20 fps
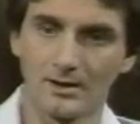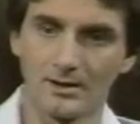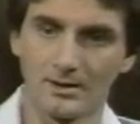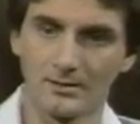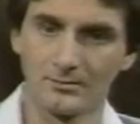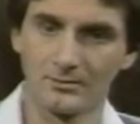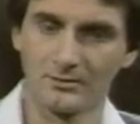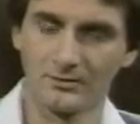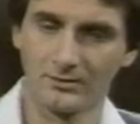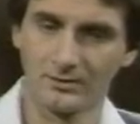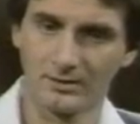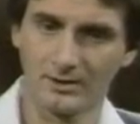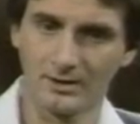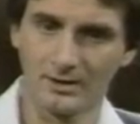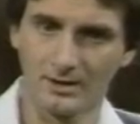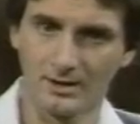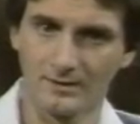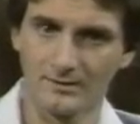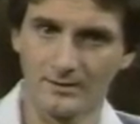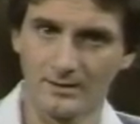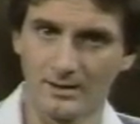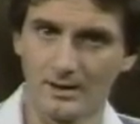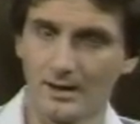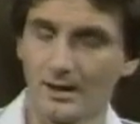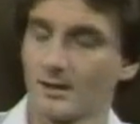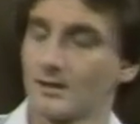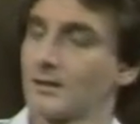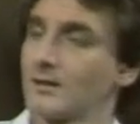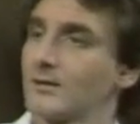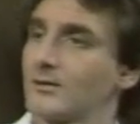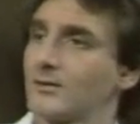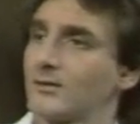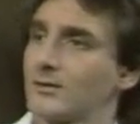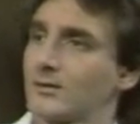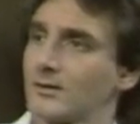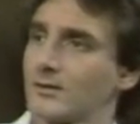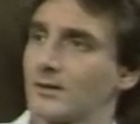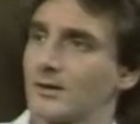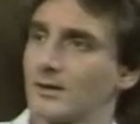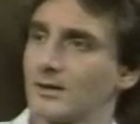And he was looking at the 80s
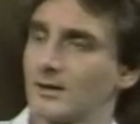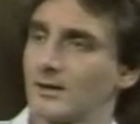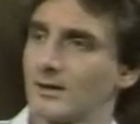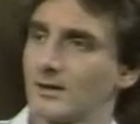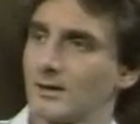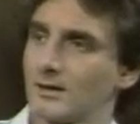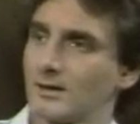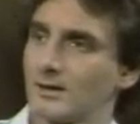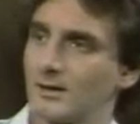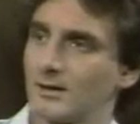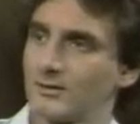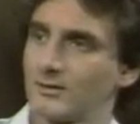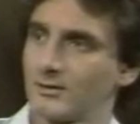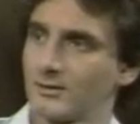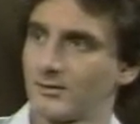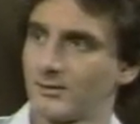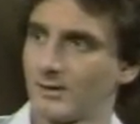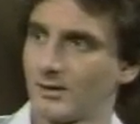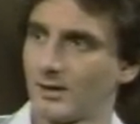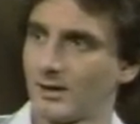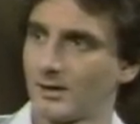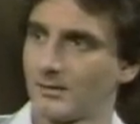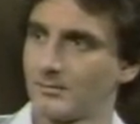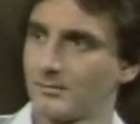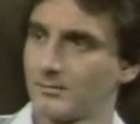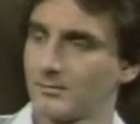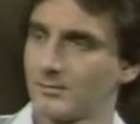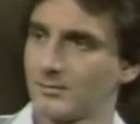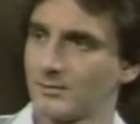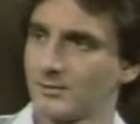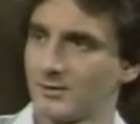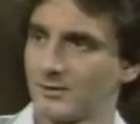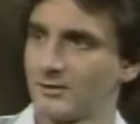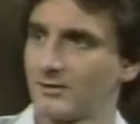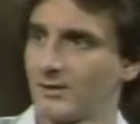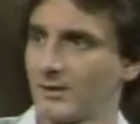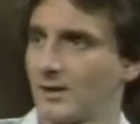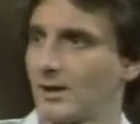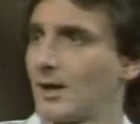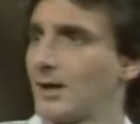as a time to
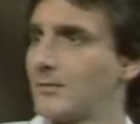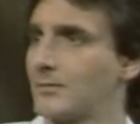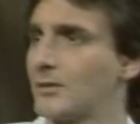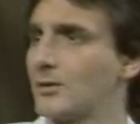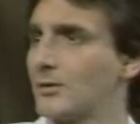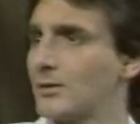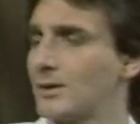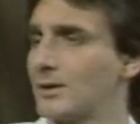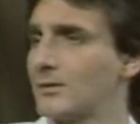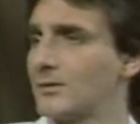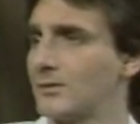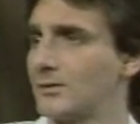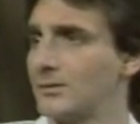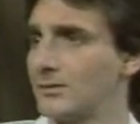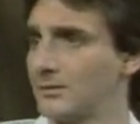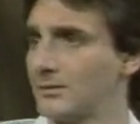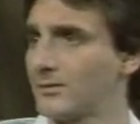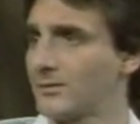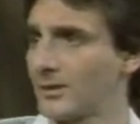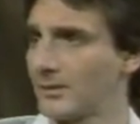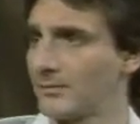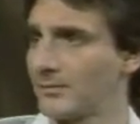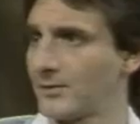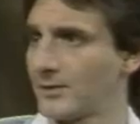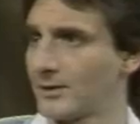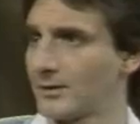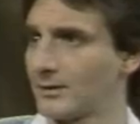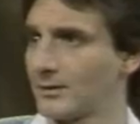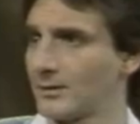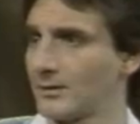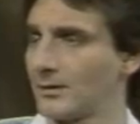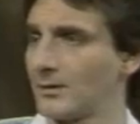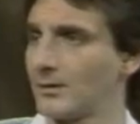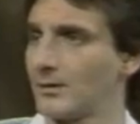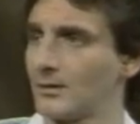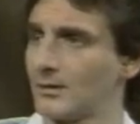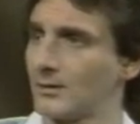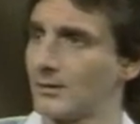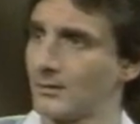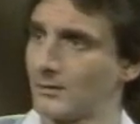say, I'm going to do something
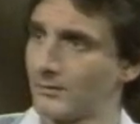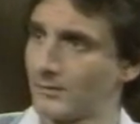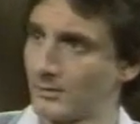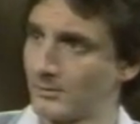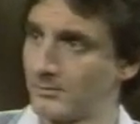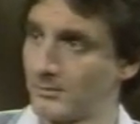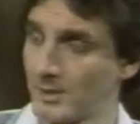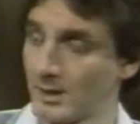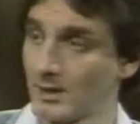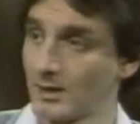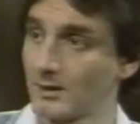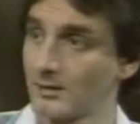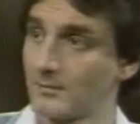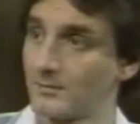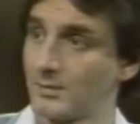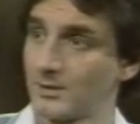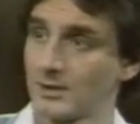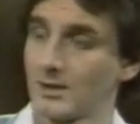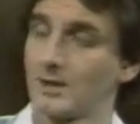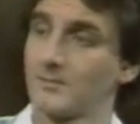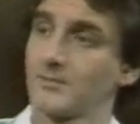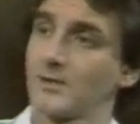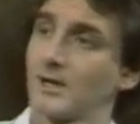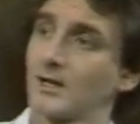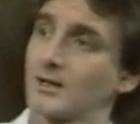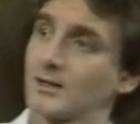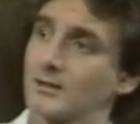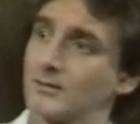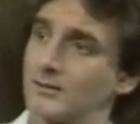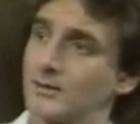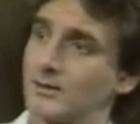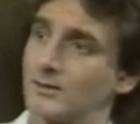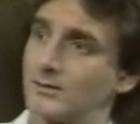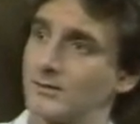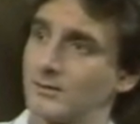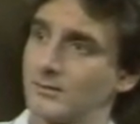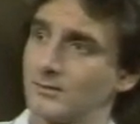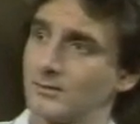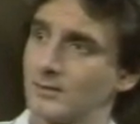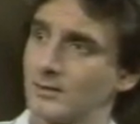for me, but I'm not going
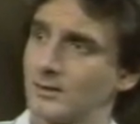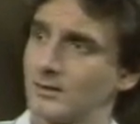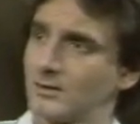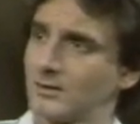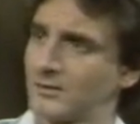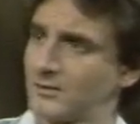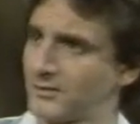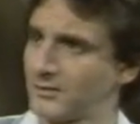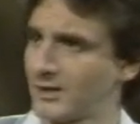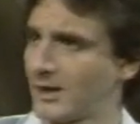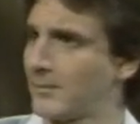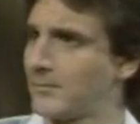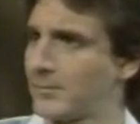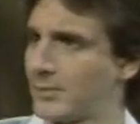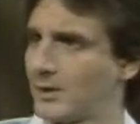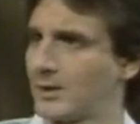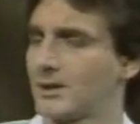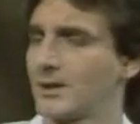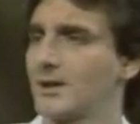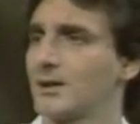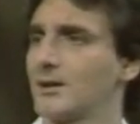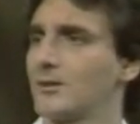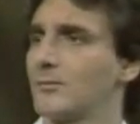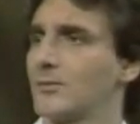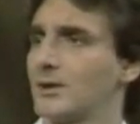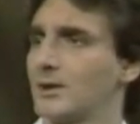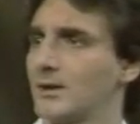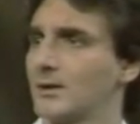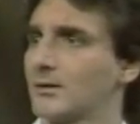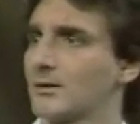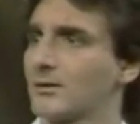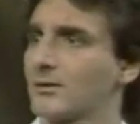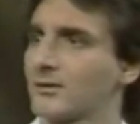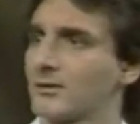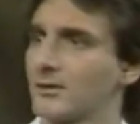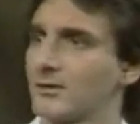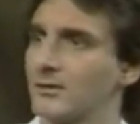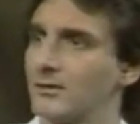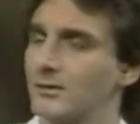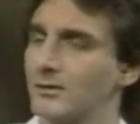to step on anyone else
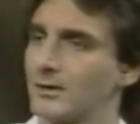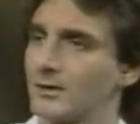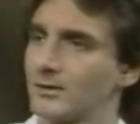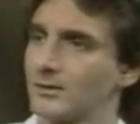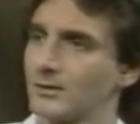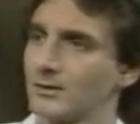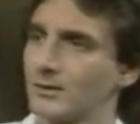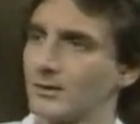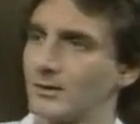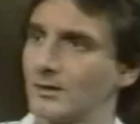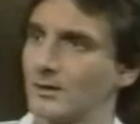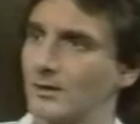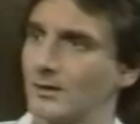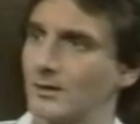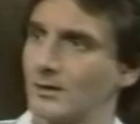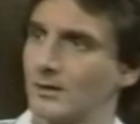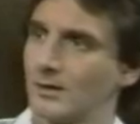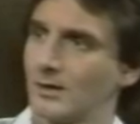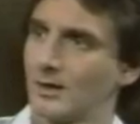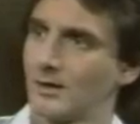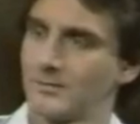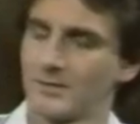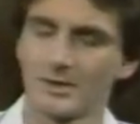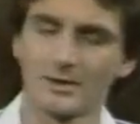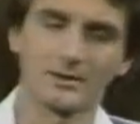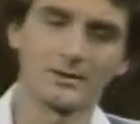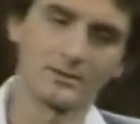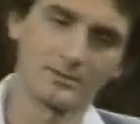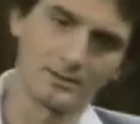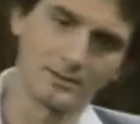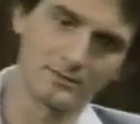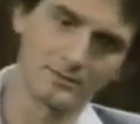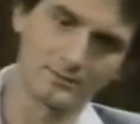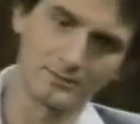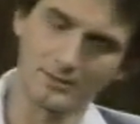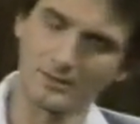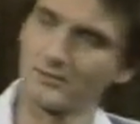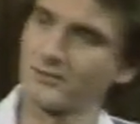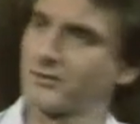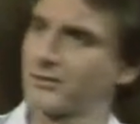to do it. I'm not going
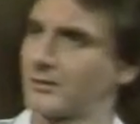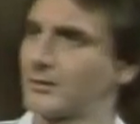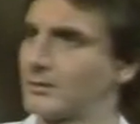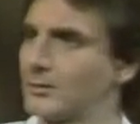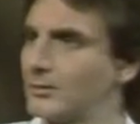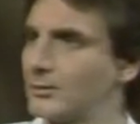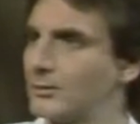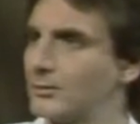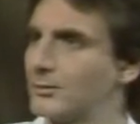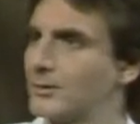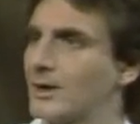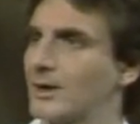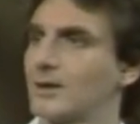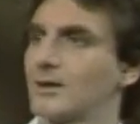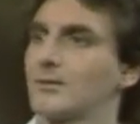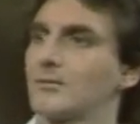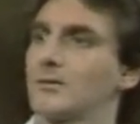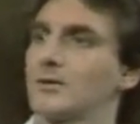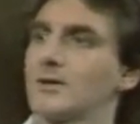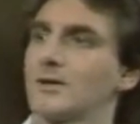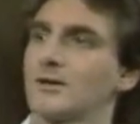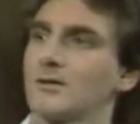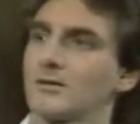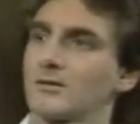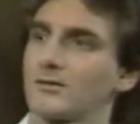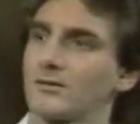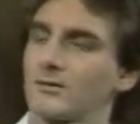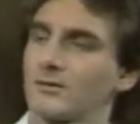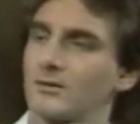to exclude anyone else.